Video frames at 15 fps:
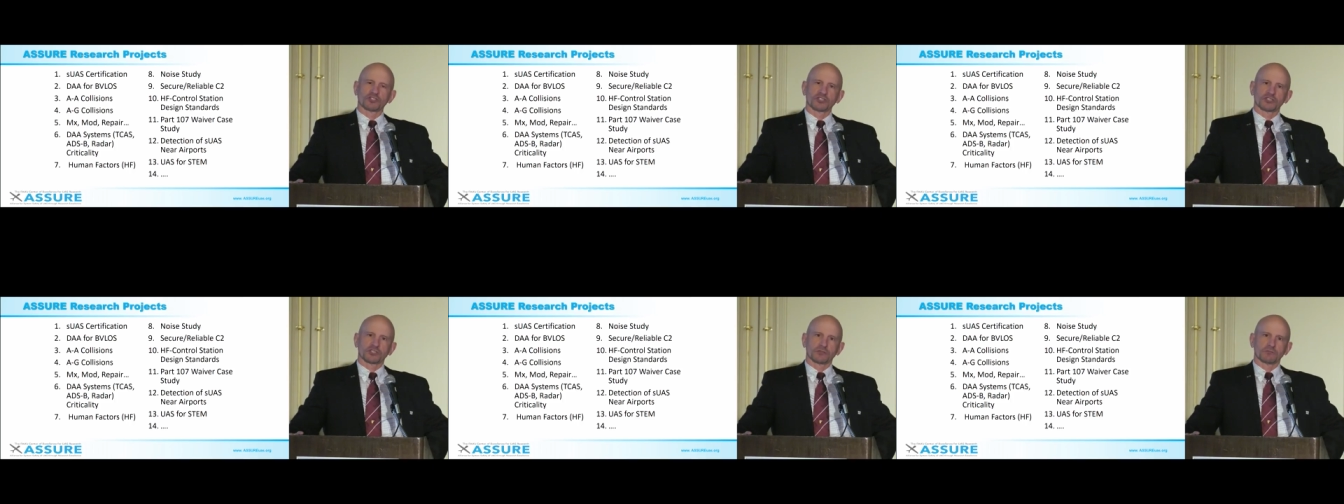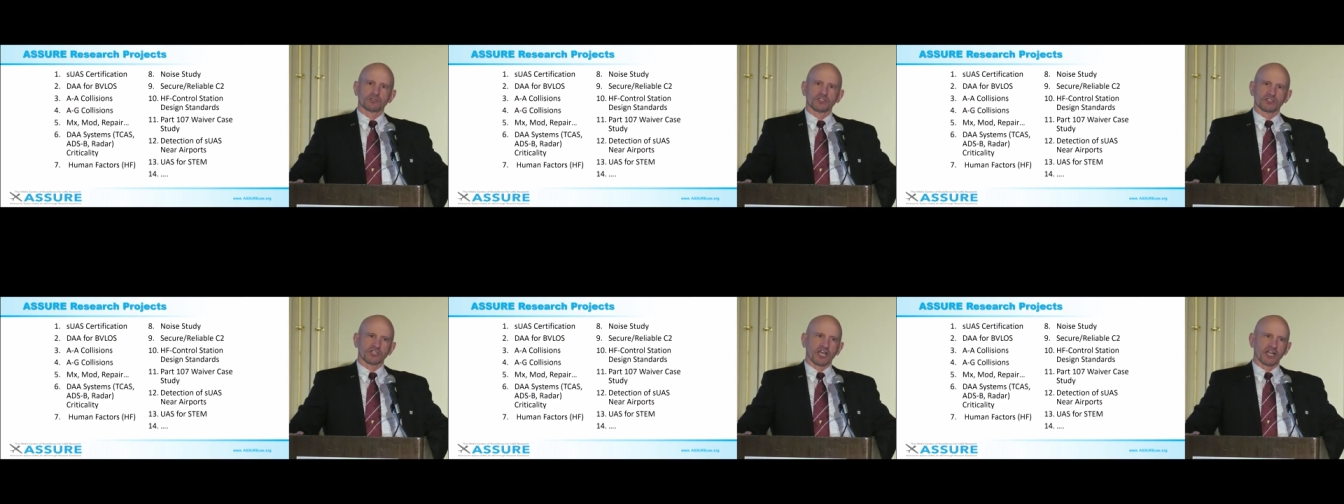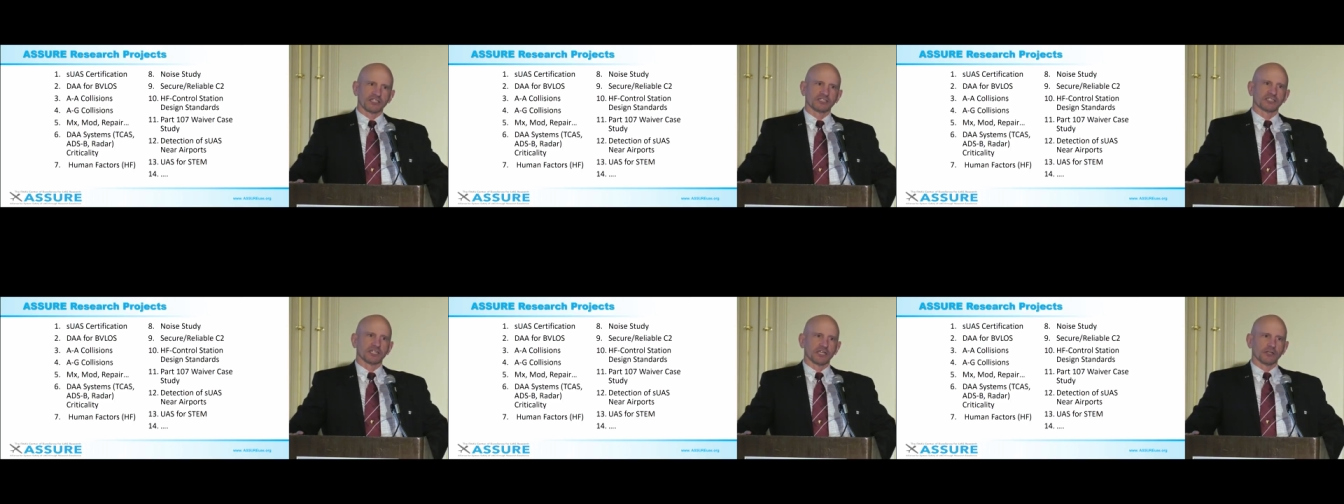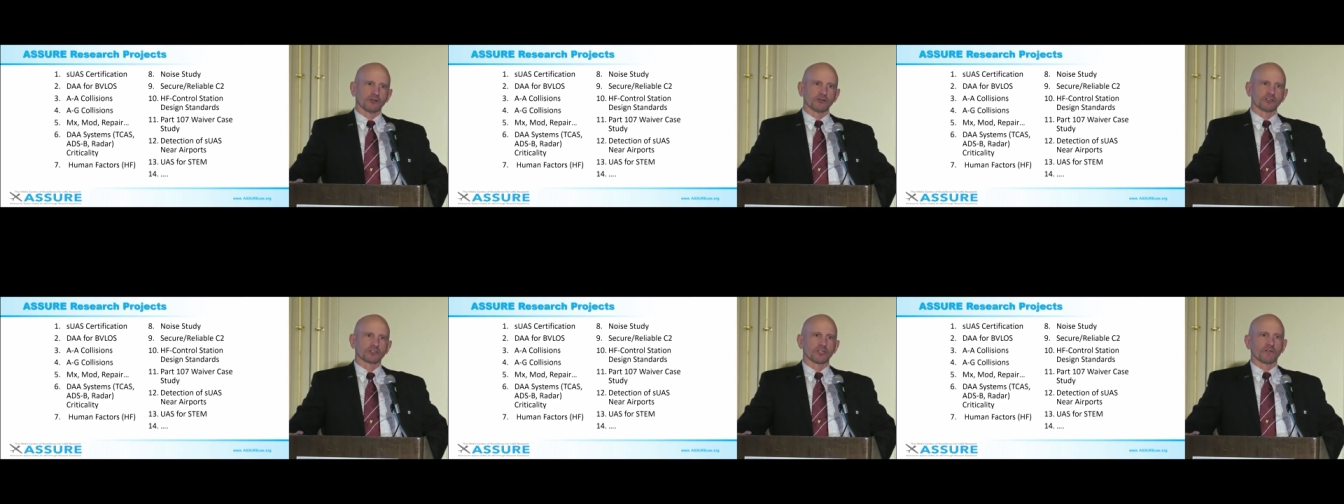system design
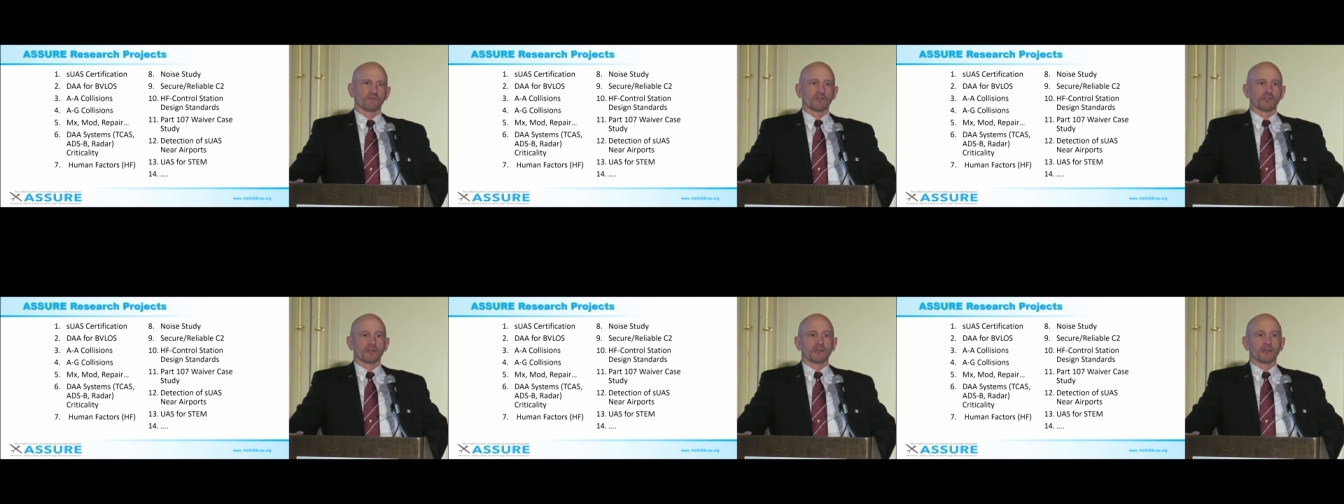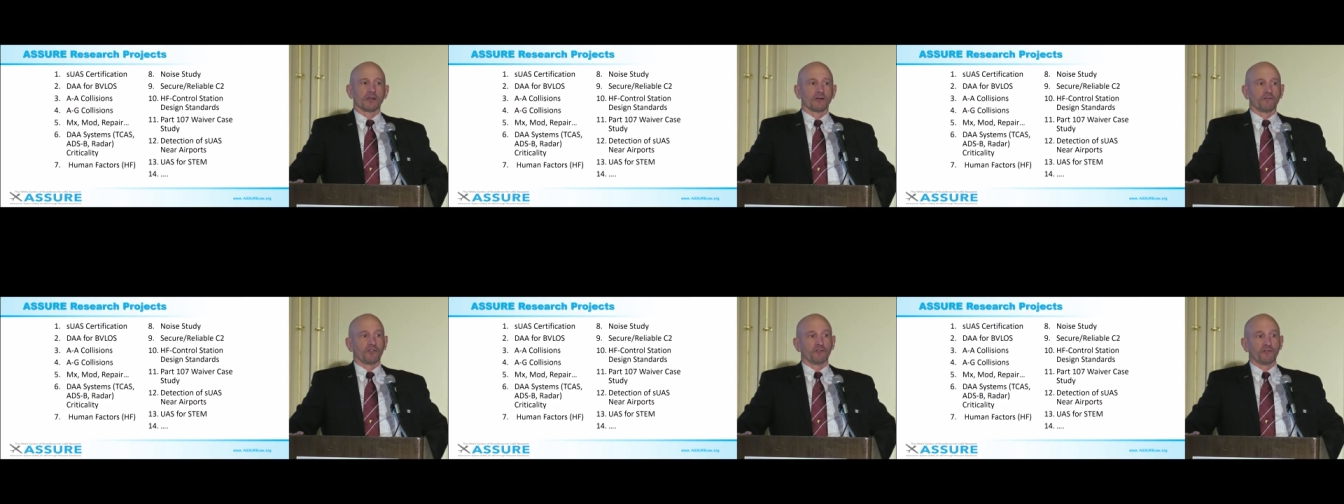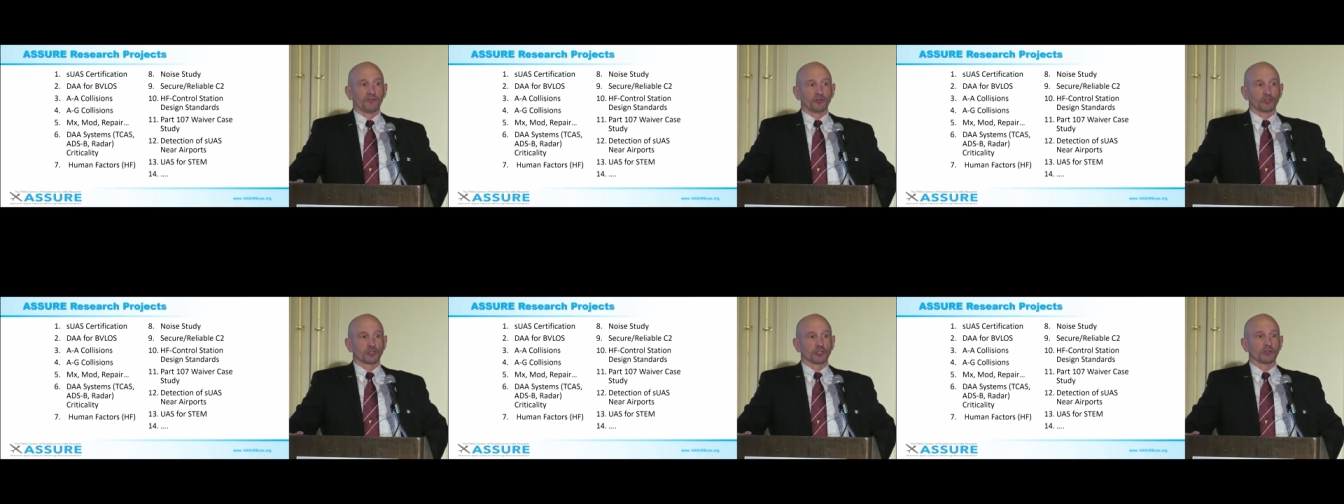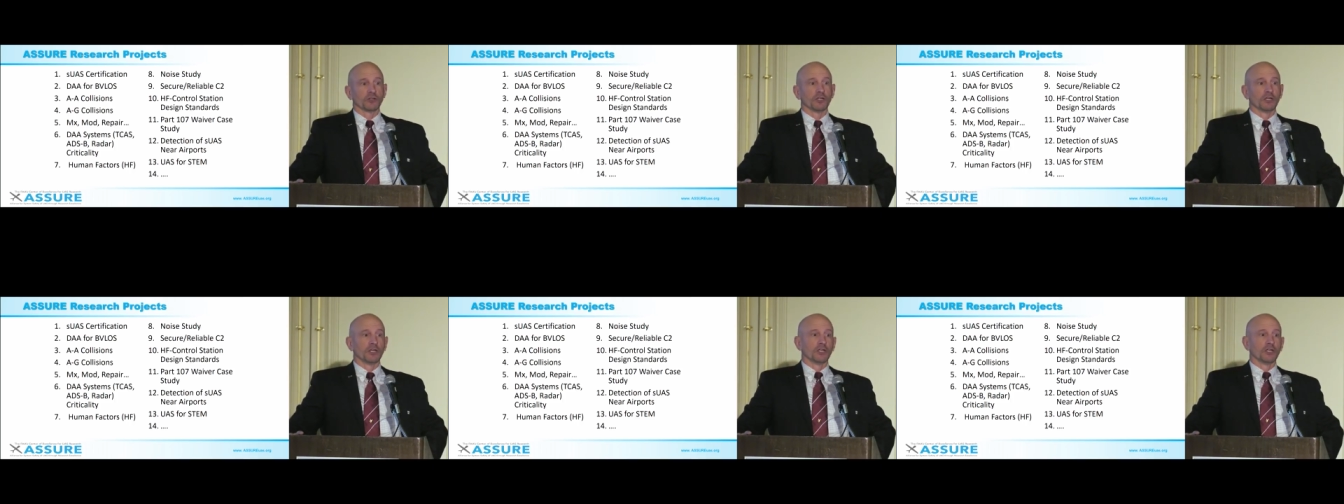standards of, of the future.